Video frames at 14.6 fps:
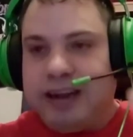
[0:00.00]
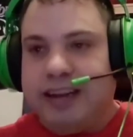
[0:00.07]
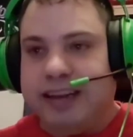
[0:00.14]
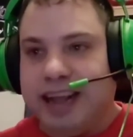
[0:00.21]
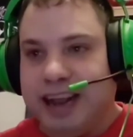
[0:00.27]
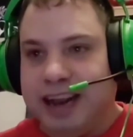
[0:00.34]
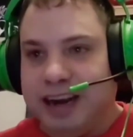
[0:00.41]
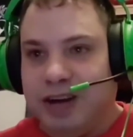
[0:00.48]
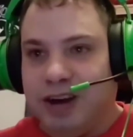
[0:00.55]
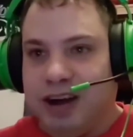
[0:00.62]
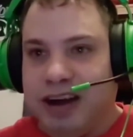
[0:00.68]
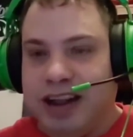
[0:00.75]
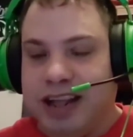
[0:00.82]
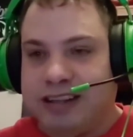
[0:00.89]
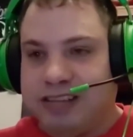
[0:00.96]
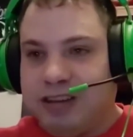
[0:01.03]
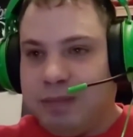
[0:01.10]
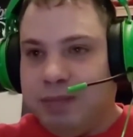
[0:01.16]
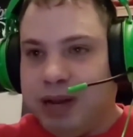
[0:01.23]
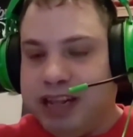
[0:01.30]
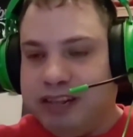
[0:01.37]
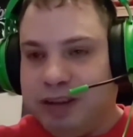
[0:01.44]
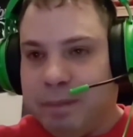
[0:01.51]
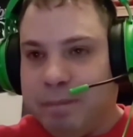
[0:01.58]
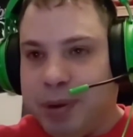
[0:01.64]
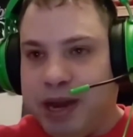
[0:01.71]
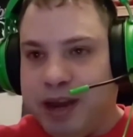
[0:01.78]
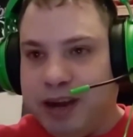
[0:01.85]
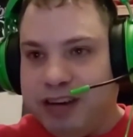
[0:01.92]
Then Alexa Bliss
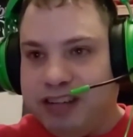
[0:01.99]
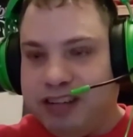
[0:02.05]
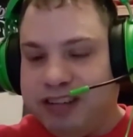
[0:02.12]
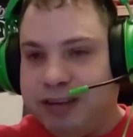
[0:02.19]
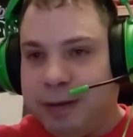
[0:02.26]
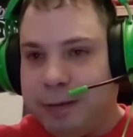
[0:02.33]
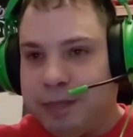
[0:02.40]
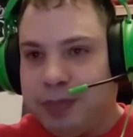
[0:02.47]
appears